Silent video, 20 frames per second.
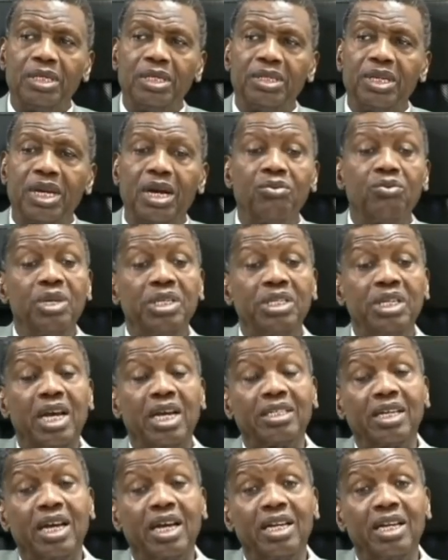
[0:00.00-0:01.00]
Shall we say,
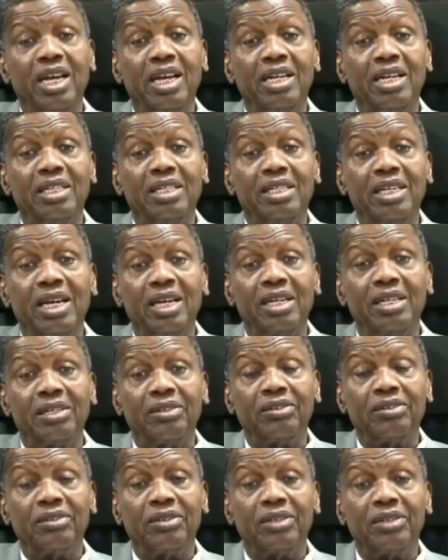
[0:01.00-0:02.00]
as an elder
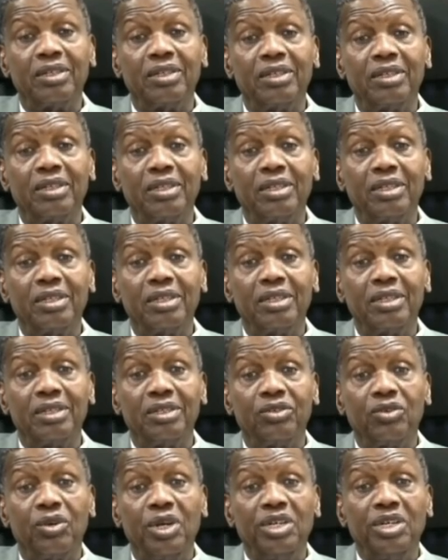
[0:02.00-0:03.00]

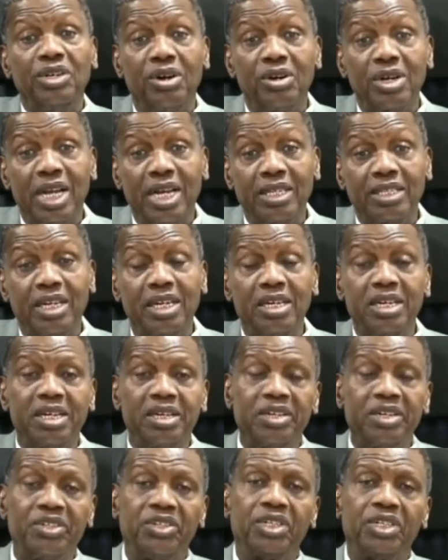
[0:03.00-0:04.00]
to a younger
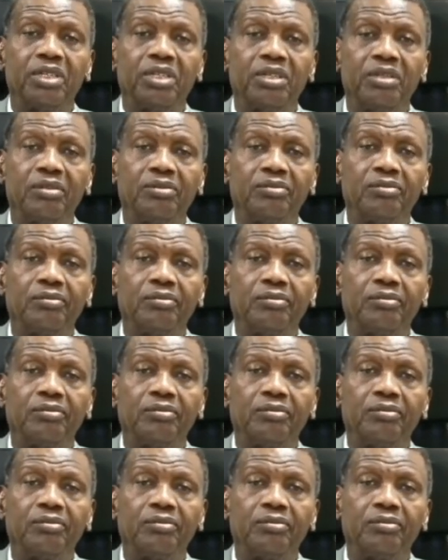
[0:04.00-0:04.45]
generation?